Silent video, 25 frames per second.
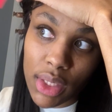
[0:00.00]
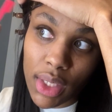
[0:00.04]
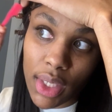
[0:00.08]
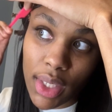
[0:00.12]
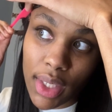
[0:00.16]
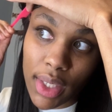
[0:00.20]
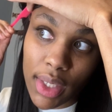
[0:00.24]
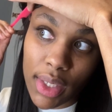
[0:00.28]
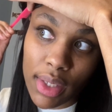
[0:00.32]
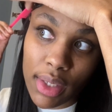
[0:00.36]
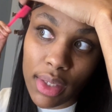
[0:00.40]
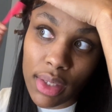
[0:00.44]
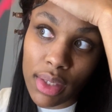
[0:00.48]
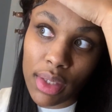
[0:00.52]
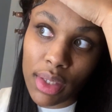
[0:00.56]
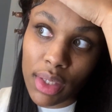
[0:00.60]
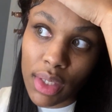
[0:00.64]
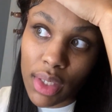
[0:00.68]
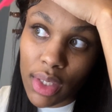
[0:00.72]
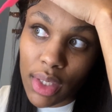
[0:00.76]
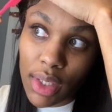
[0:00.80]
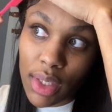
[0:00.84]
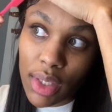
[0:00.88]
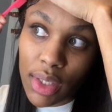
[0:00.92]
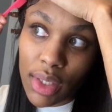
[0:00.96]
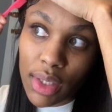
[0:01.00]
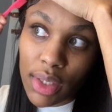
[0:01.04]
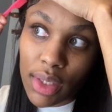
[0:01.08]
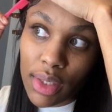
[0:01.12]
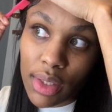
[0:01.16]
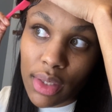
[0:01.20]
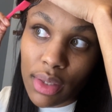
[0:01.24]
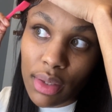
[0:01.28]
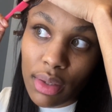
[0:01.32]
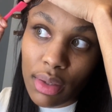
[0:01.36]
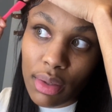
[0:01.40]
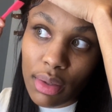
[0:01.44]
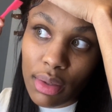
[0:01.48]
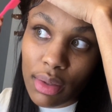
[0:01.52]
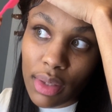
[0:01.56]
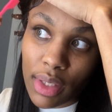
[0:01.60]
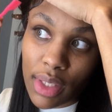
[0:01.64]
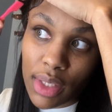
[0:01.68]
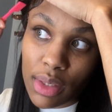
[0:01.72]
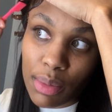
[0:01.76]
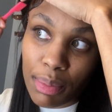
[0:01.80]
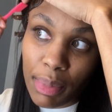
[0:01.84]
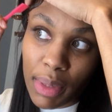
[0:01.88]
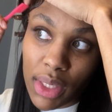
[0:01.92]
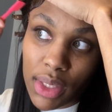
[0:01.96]
and
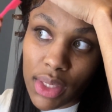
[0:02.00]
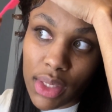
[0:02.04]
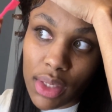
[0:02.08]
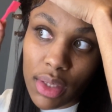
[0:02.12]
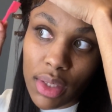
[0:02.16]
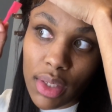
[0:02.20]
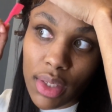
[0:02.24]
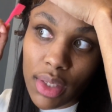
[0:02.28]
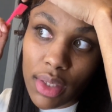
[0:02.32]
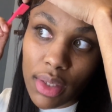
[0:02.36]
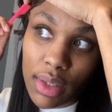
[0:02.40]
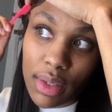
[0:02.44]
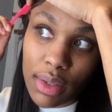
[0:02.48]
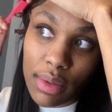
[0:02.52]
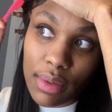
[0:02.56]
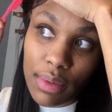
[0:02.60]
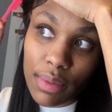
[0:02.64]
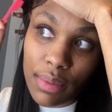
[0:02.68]
that's basically it.